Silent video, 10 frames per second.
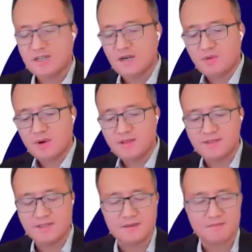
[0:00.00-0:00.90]
Number one
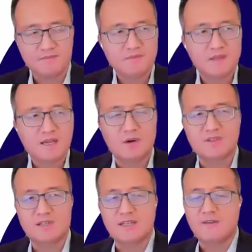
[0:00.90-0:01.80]
is, I
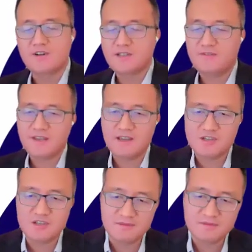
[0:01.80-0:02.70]
would say,
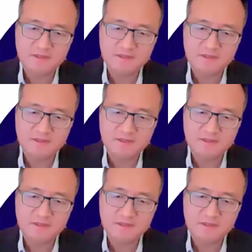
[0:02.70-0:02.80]
diversification.